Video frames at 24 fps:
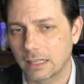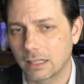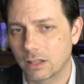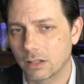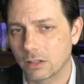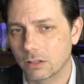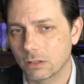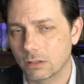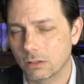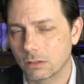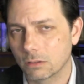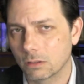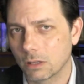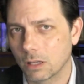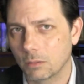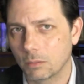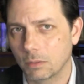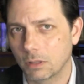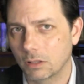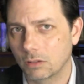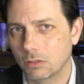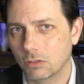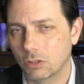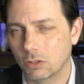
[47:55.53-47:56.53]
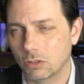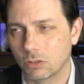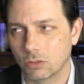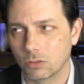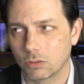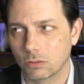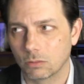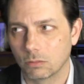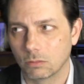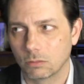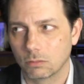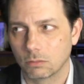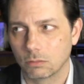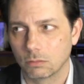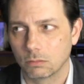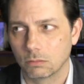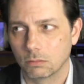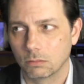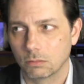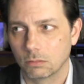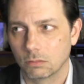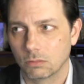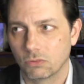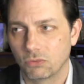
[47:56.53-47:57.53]
there, I mean, just
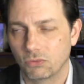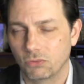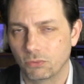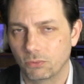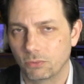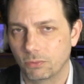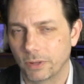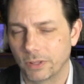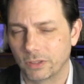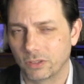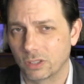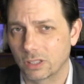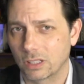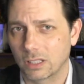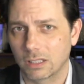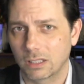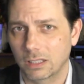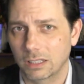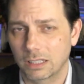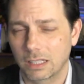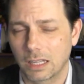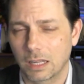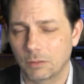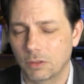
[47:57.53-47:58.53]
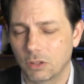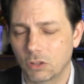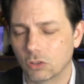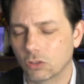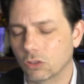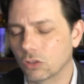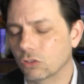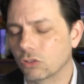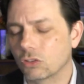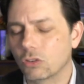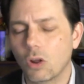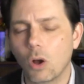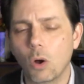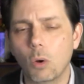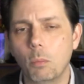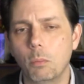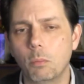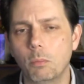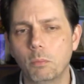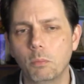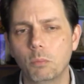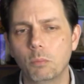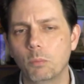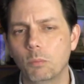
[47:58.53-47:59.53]
physically, there's
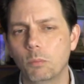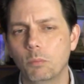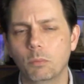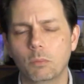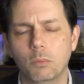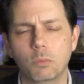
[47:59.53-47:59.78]
no